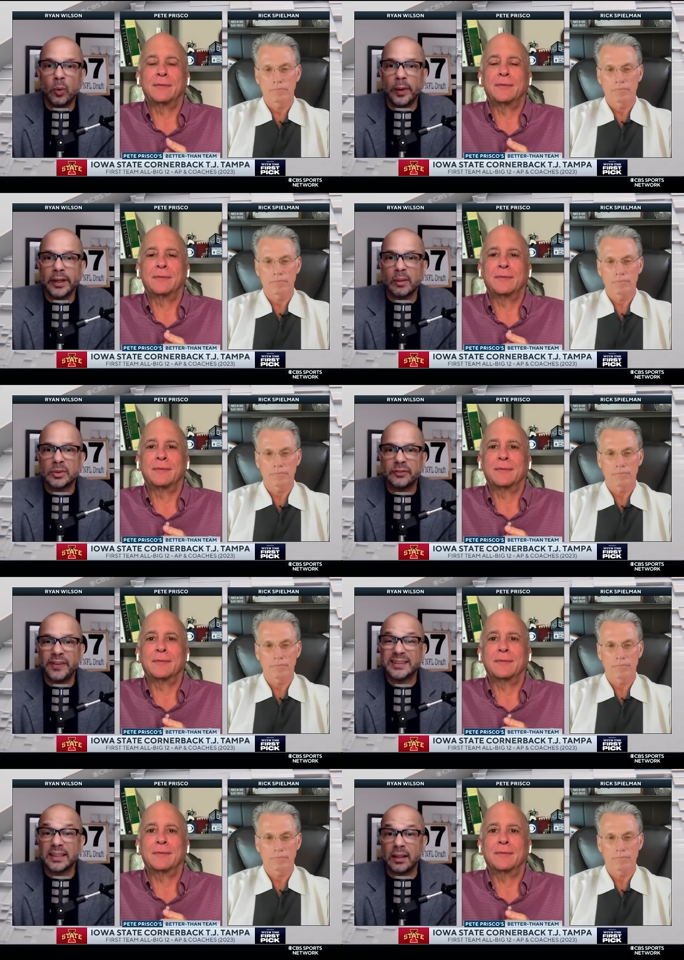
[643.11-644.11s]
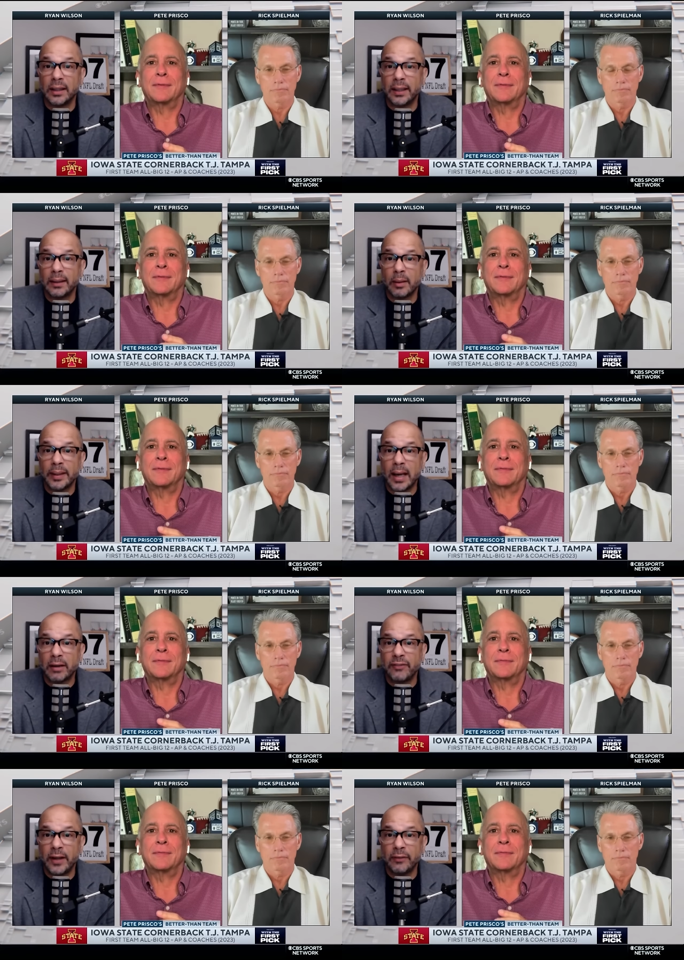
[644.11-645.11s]
Speaker 1: Williams physically coming out
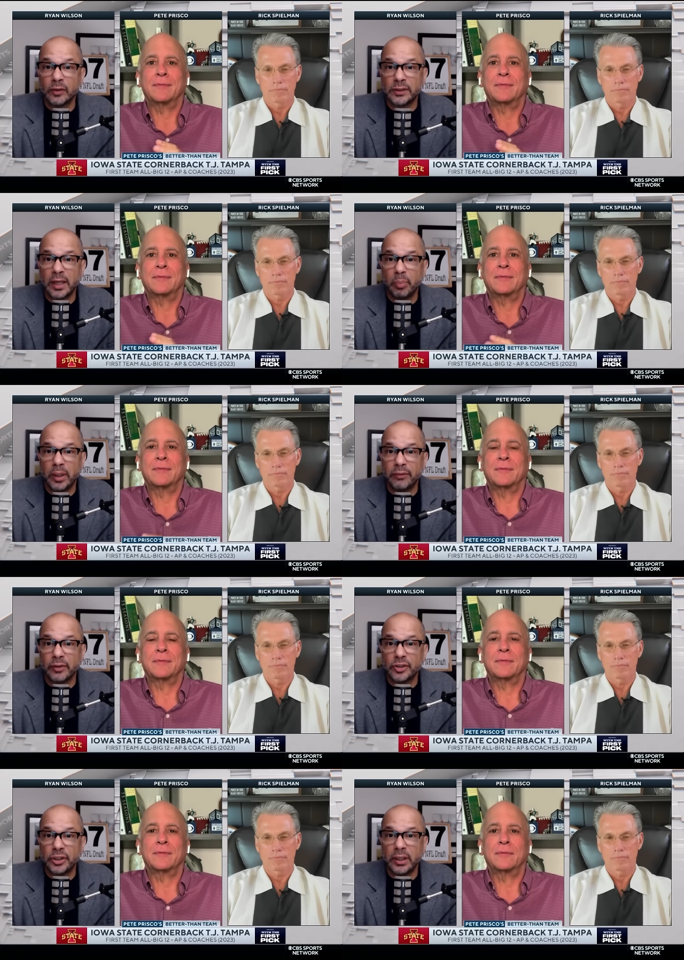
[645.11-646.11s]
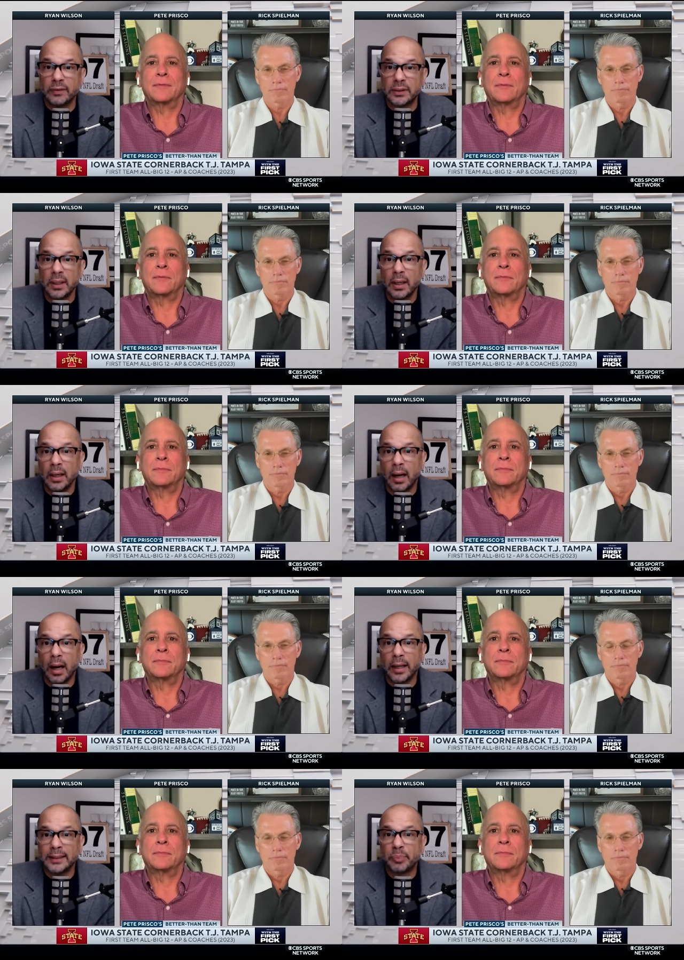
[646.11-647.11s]
of Fayetteville State playing for the Chiefs.
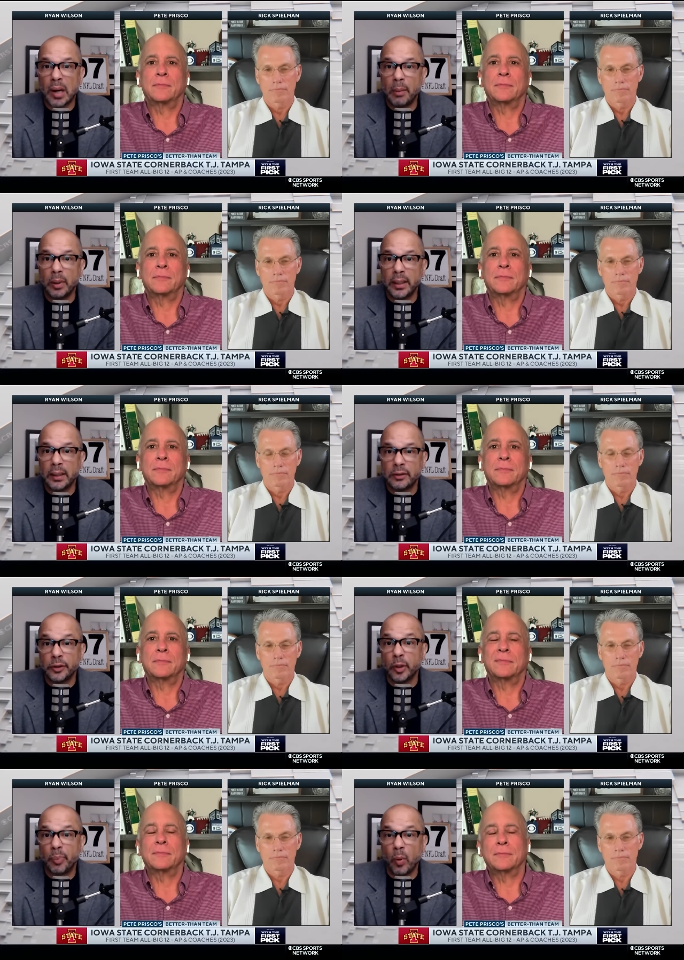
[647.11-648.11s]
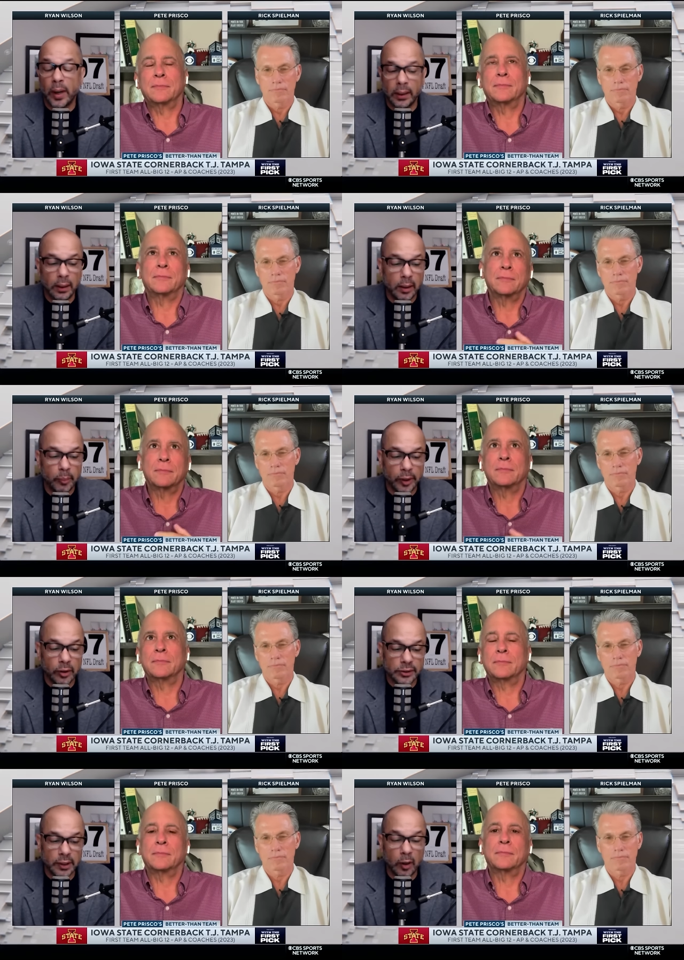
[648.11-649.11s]
Uh, he's probably, to your point, better
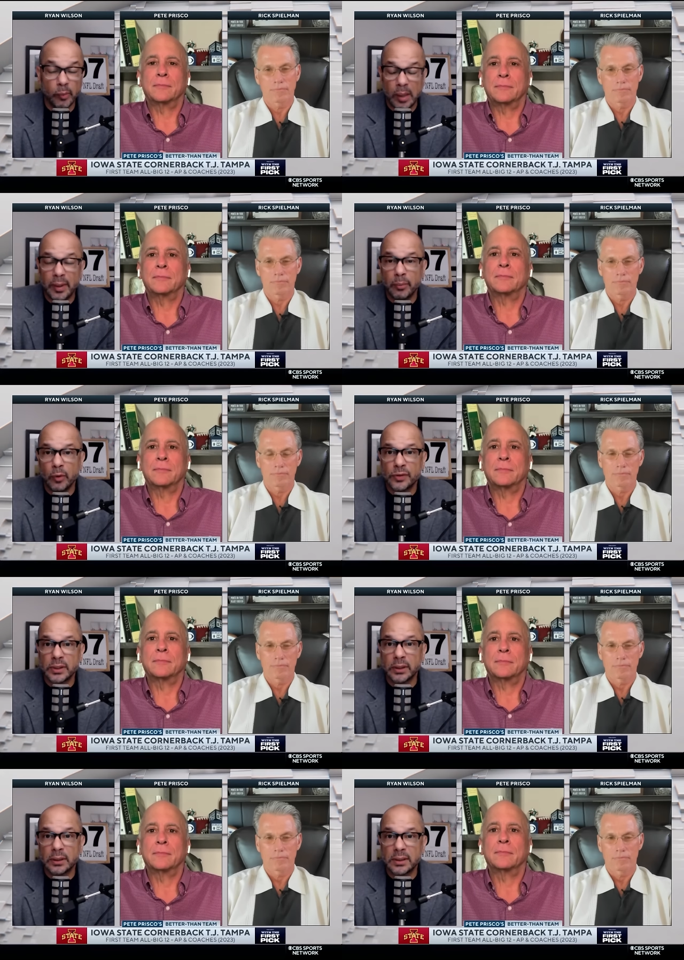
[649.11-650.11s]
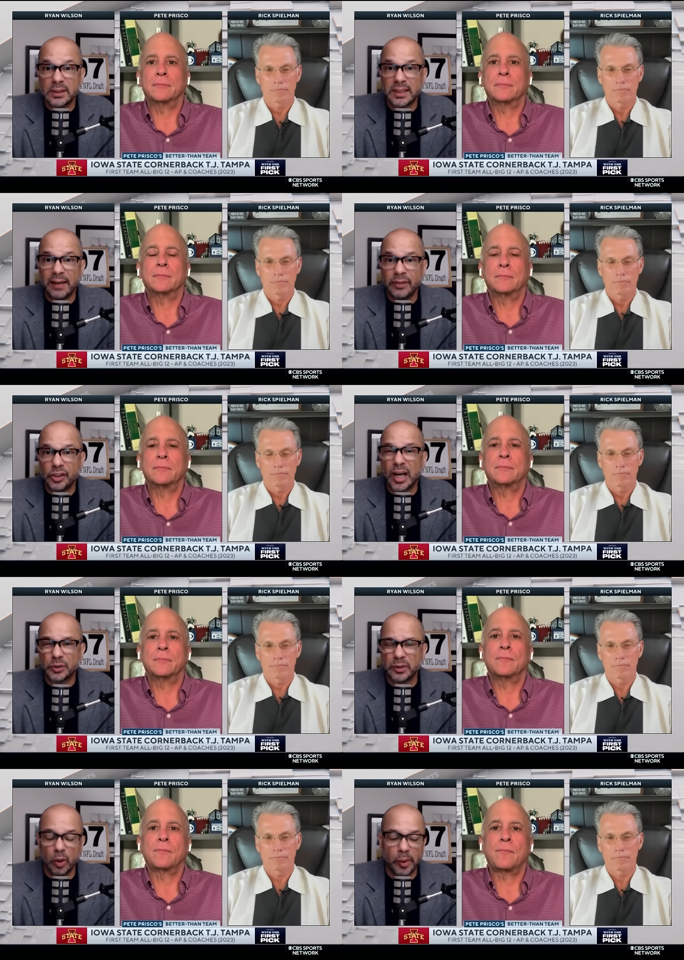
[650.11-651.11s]
in zone, maybe moves to, to safety.
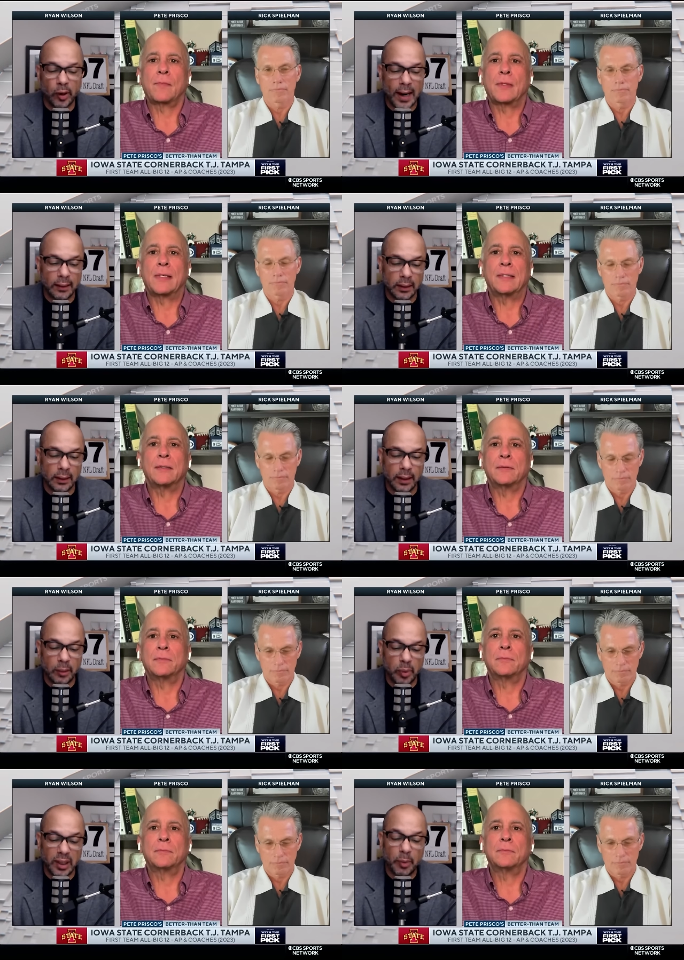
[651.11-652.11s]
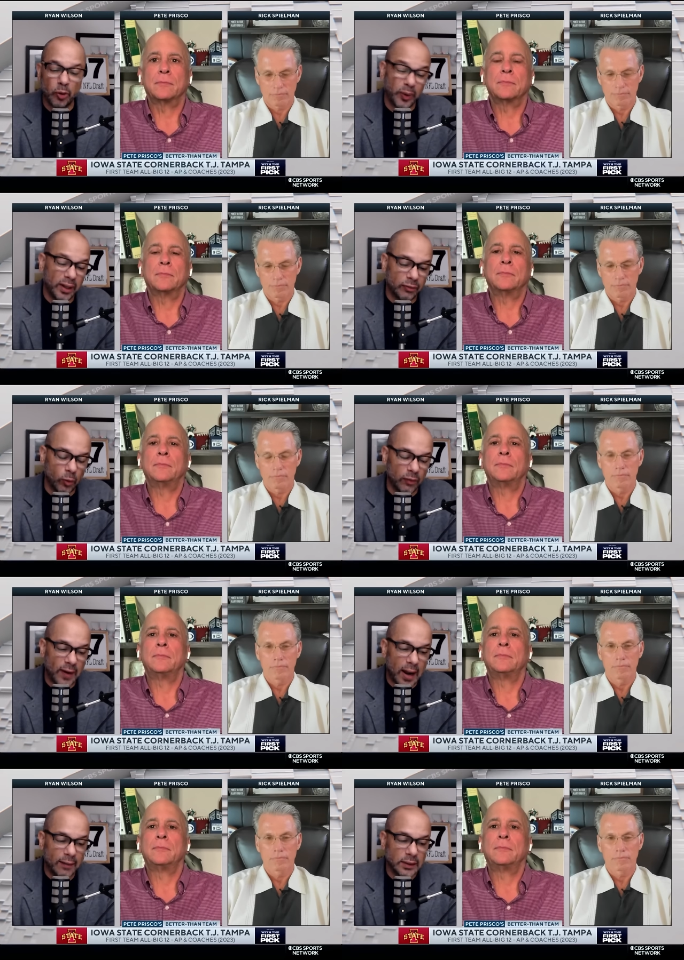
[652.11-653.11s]
Josh was a little better athlete, I think, but they both ran the four
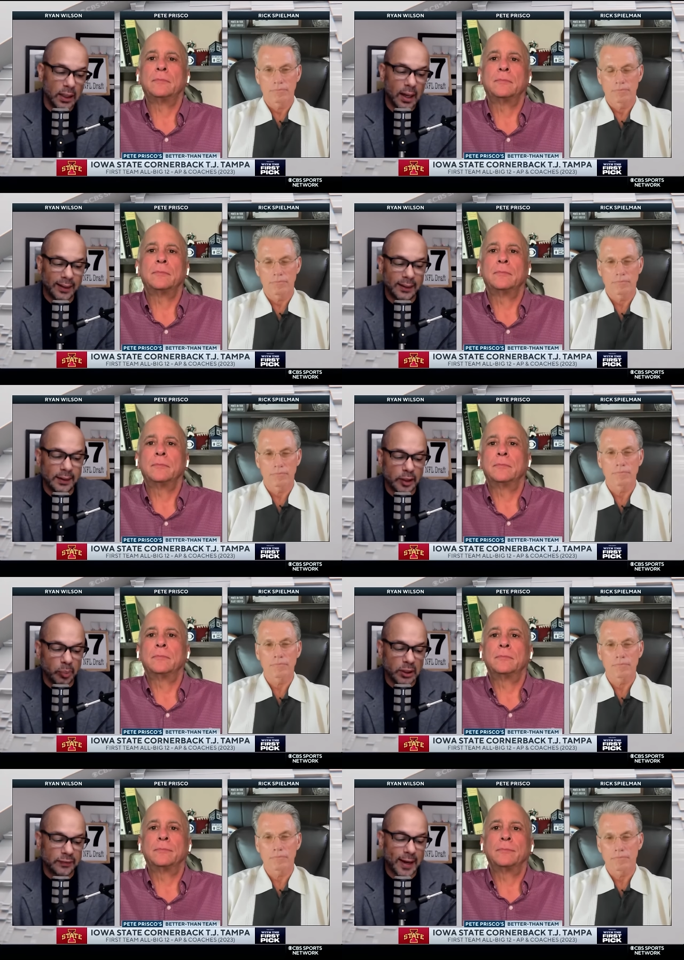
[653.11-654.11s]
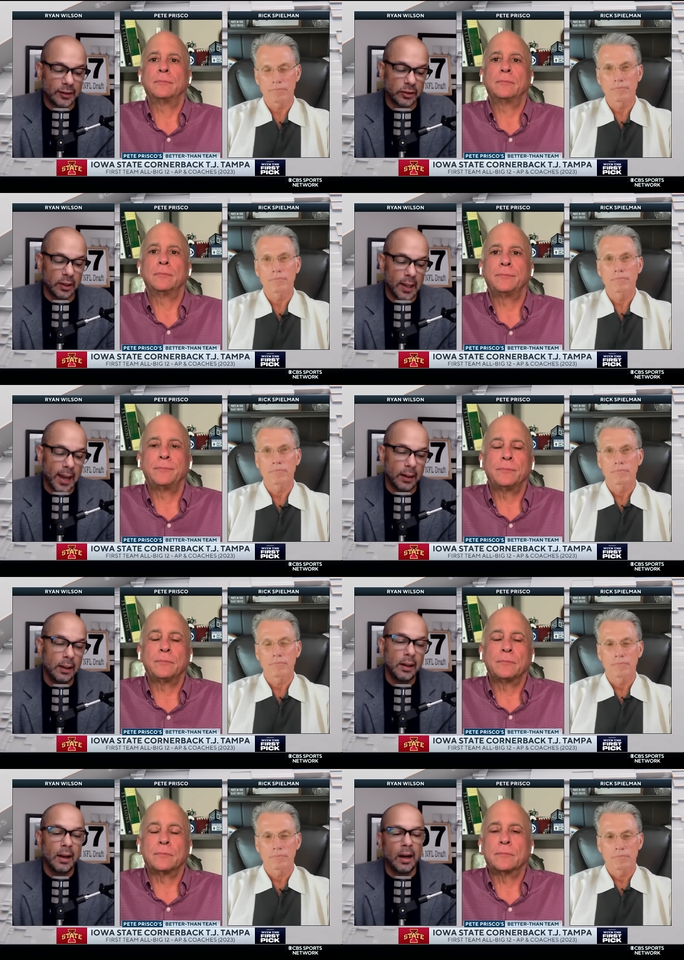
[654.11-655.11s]
fives. I think TJ plays faster than that.
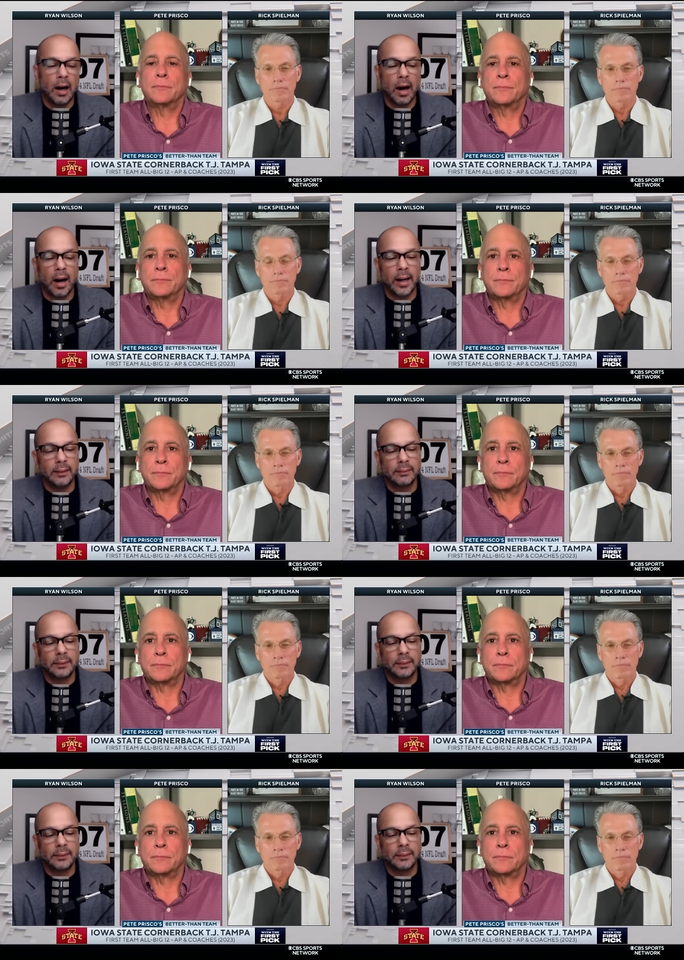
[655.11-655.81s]
All right.